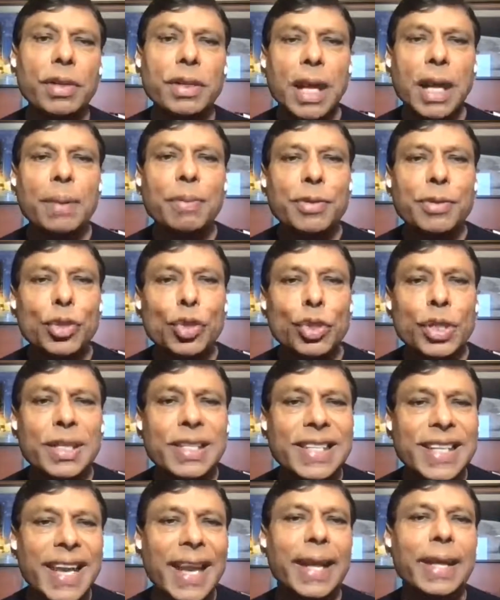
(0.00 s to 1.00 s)
times you
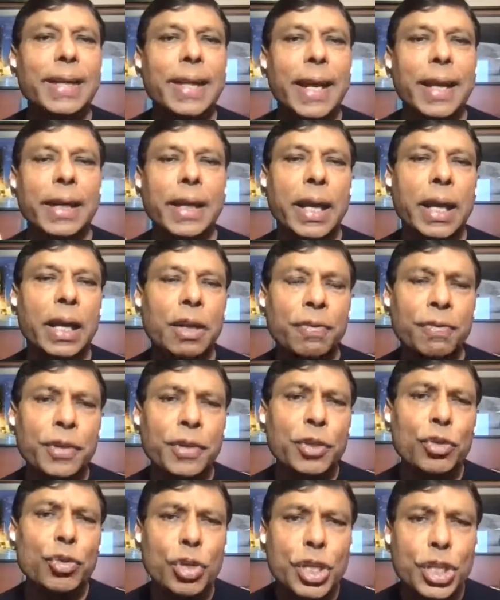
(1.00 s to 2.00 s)
just can't get enough
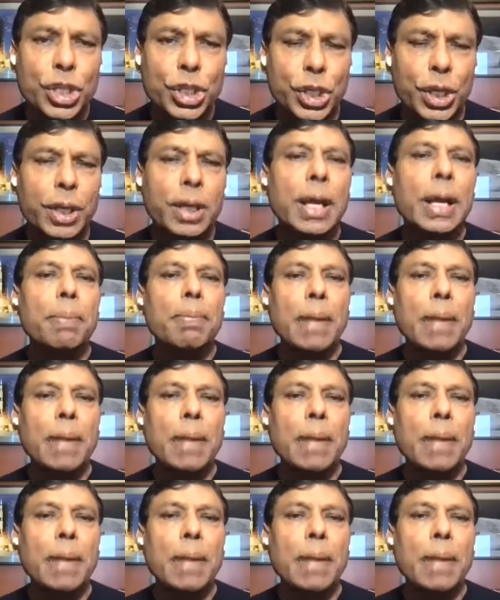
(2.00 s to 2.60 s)
nutrition